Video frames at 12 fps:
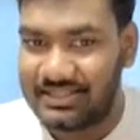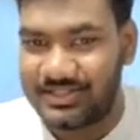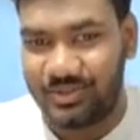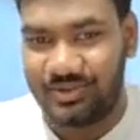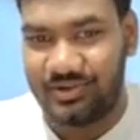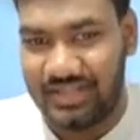
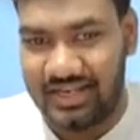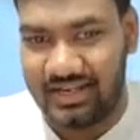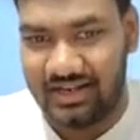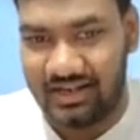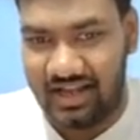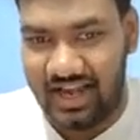So
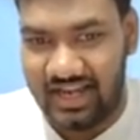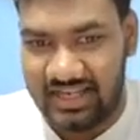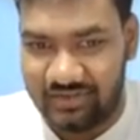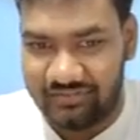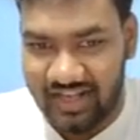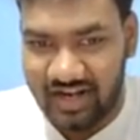then I
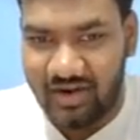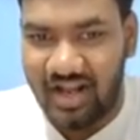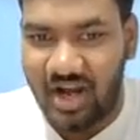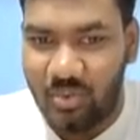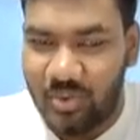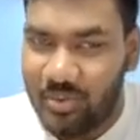need to figure out
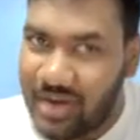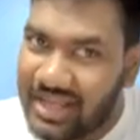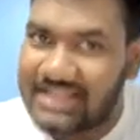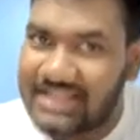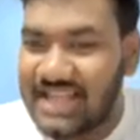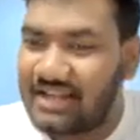how do I
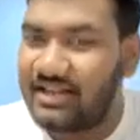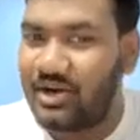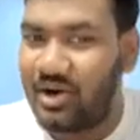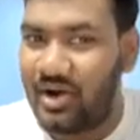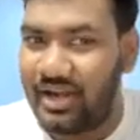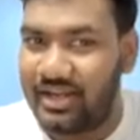exactly
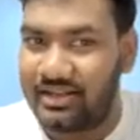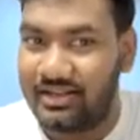draw it.